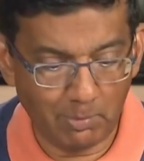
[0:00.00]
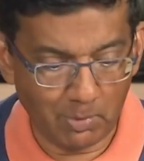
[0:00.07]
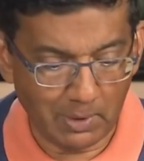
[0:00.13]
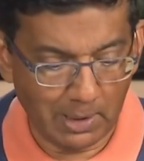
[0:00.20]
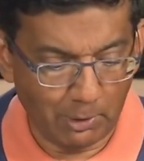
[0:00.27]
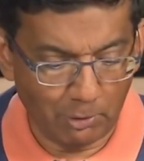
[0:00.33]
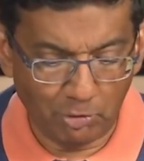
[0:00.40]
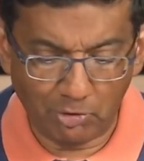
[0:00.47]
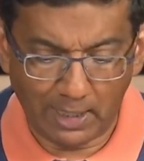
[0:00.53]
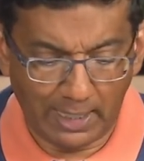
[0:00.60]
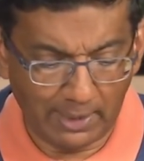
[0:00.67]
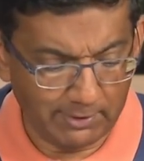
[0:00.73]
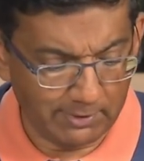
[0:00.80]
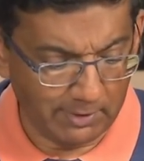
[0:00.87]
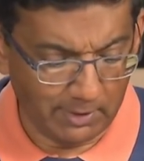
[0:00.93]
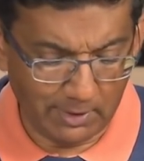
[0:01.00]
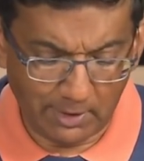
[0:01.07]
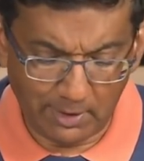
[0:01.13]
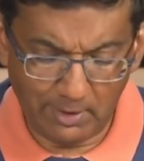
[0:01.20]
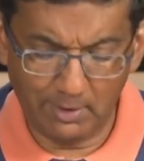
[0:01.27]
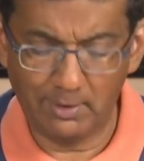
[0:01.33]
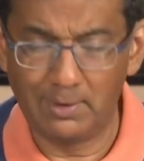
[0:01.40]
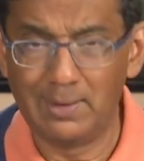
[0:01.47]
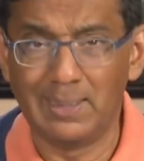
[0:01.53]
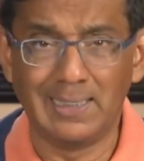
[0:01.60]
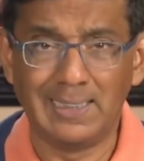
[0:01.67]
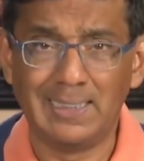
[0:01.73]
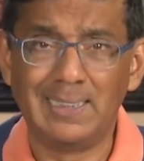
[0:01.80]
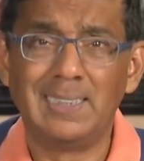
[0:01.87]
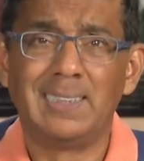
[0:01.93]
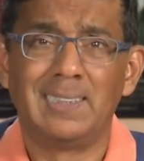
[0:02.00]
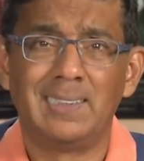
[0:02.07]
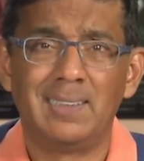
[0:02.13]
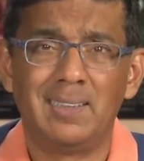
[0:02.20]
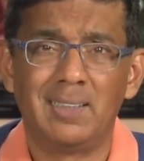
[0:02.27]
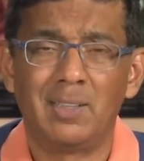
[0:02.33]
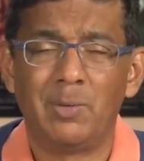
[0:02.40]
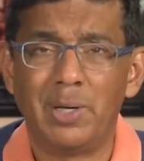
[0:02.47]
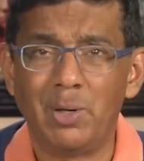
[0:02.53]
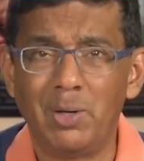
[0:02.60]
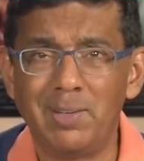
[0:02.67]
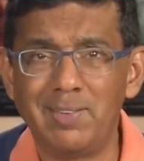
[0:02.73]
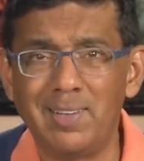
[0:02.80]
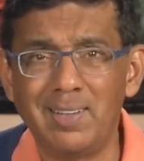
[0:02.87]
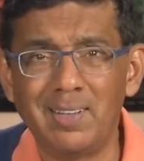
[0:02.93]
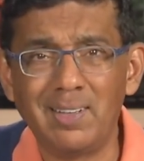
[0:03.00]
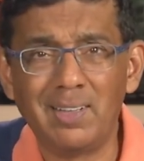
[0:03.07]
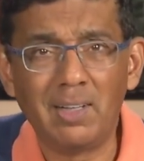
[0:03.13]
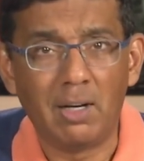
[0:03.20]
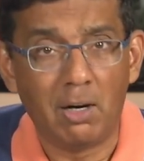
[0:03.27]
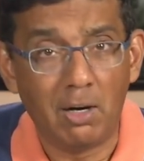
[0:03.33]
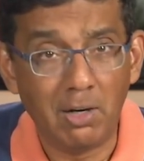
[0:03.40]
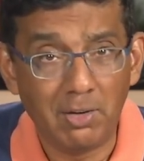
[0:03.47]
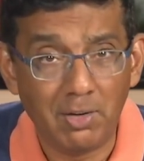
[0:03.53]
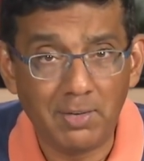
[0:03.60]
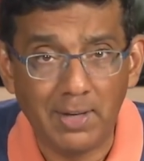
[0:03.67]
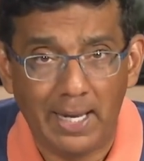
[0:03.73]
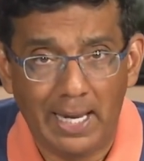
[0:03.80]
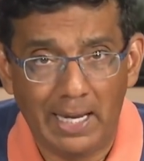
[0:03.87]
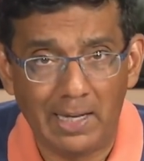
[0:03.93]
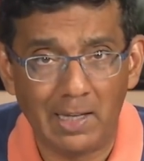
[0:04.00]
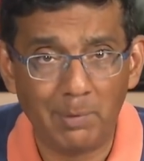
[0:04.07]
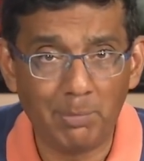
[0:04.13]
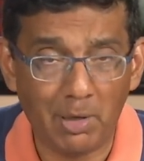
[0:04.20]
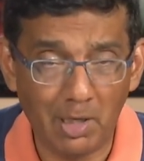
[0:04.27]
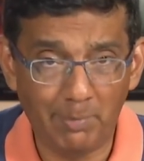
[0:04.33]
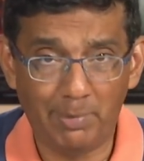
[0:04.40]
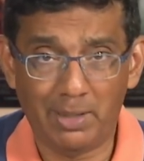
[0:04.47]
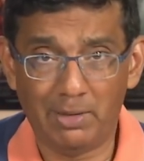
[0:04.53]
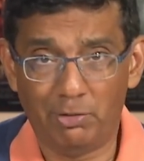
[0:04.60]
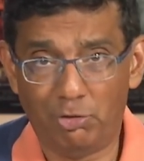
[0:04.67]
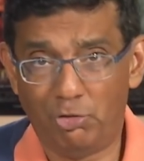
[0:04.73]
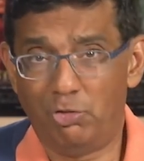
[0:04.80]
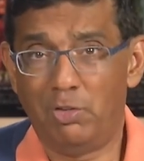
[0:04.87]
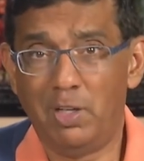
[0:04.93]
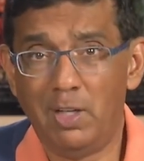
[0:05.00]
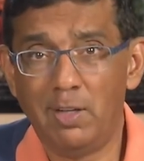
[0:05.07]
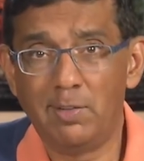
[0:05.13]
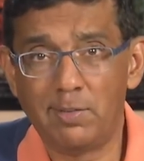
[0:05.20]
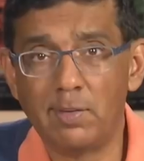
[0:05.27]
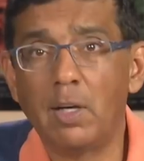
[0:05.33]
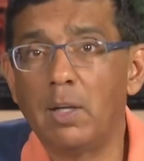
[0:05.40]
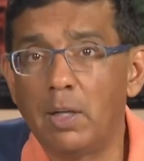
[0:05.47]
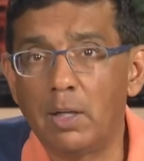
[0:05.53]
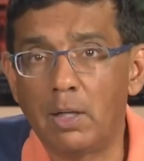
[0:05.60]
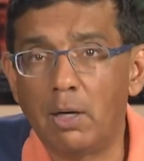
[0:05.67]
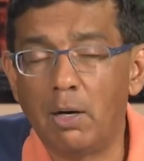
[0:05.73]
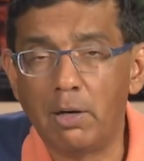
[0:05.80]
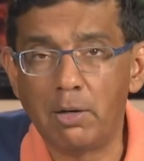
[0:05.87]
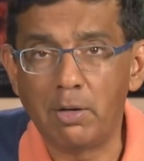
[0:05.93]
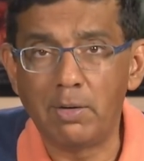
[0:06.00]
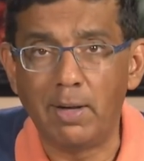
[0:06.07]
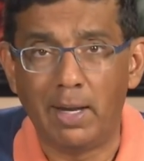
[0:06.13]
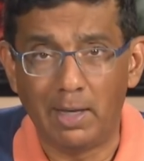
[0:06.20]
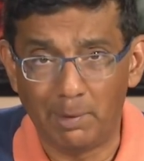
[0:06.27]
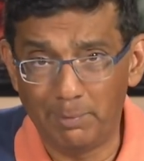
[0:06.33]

Brown Jackson, and uh, quite honestly, they're a little hard to take, in part because she's a little hard to take.